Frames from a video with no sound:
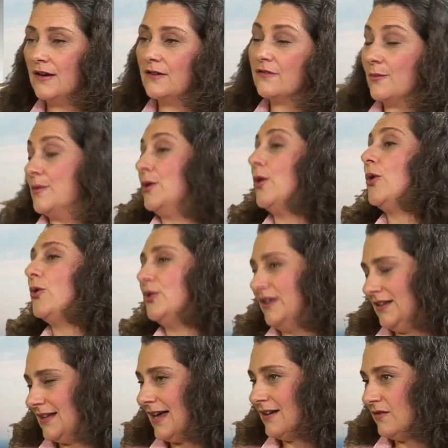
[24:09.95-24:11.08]
from you
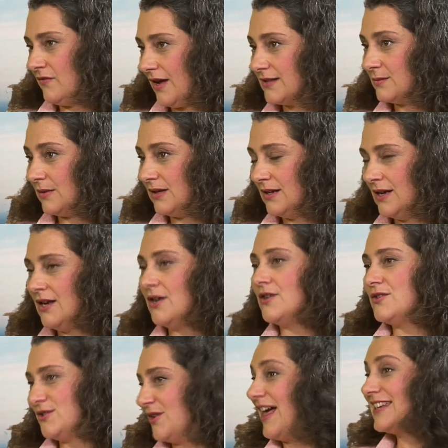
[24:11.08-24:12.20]
holding that investment.
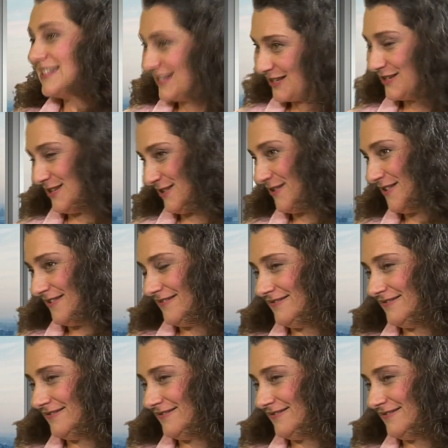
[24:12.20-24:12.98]
So that's the concern.